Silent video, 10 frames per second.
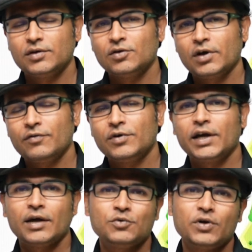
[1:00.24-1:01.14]
know every
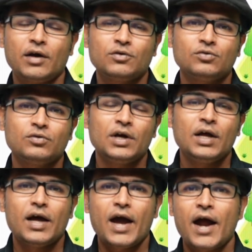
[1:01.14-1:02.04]
time you have to
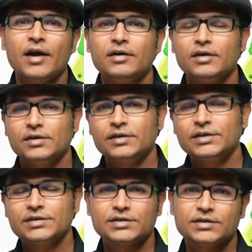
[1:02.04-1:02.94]
add
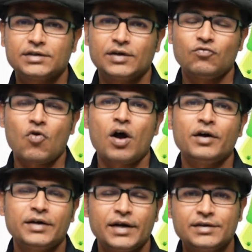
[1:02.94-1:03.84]
this
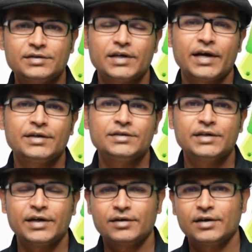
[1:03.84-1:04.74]
font and size
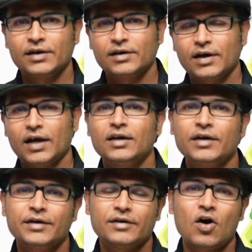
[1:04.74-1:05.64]
and
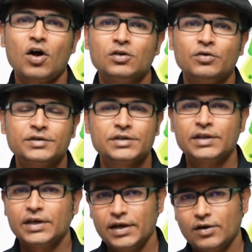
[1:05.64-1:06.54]
color, all those
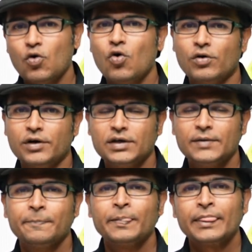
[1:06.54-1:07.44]
in the code.
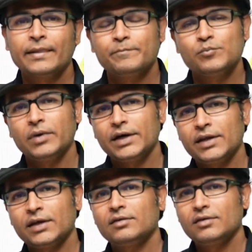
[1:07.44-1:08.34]
But
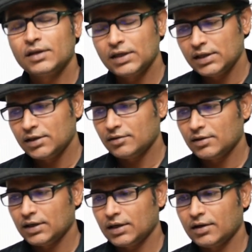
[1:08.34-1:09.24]
then the
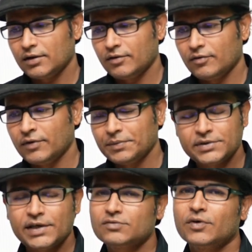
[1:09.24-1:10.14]

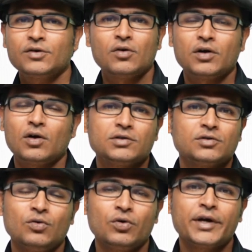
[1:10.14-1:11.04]
websites were not
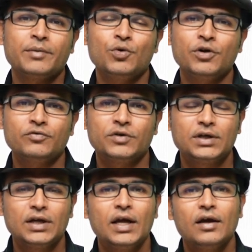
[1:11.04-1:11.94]
also looking
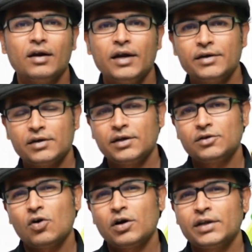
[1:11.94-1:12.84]
beautiful. Later they
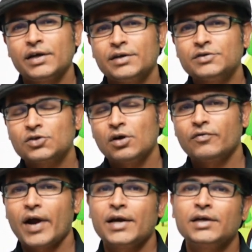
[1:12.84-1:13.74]
thought that instead
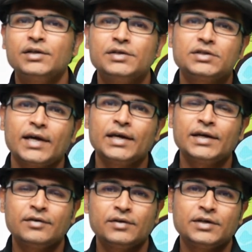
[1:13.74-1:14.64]
of adding the
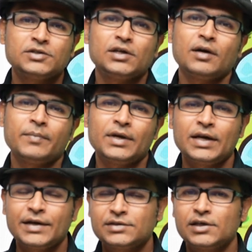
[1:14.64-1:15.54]
styling in HTML,
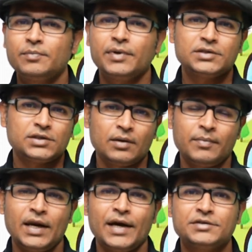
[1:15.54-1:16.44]
let's keep
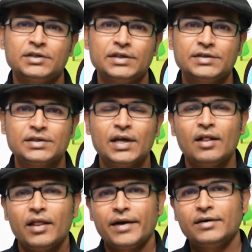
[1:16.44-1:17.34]
HTML as it is,
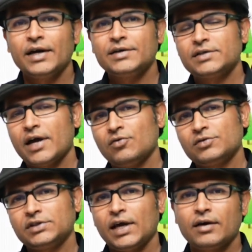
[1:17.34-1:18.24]
and let's have
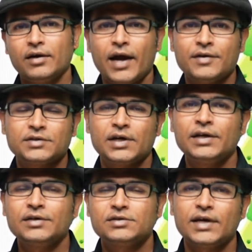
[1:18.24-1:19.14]

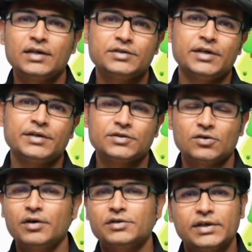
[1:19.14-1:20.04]
cascading style sheets,
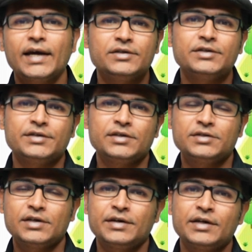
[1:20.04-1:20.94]
or style sheets
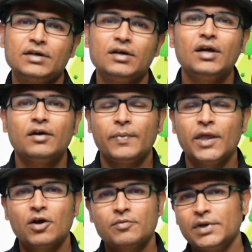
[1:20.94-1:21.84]
in general.
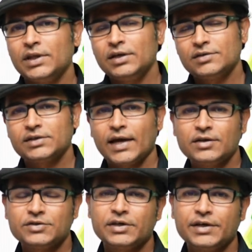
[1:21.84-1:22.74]
There are many
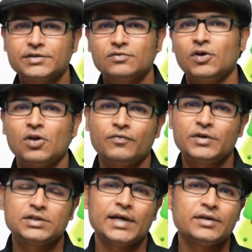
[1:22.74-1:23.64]
style sheets. One of
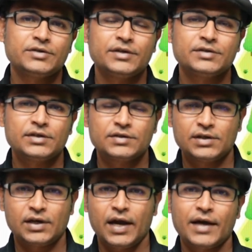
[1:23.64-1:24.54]
the style sheets is
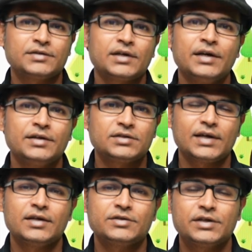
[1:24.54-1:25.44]
cascading
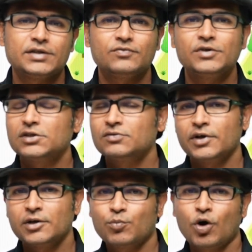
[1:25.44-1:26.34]
style sheets, which is
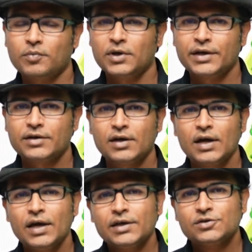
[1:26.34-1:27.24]
very popular.
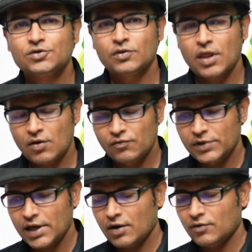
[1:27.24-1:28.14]
So now
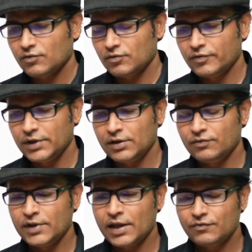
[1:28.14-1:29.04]
we got
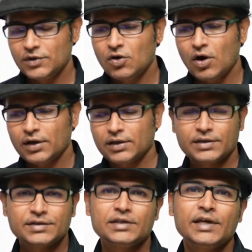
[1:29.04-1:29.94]

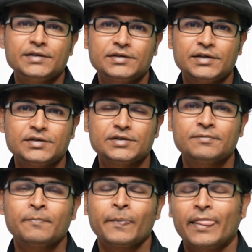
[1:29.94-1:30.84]
CSS.
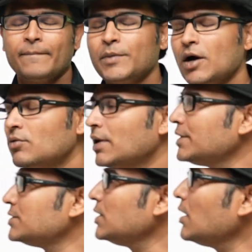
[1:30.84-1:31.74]
Now
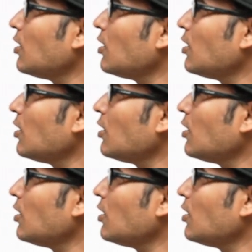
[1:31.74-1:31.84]
let's see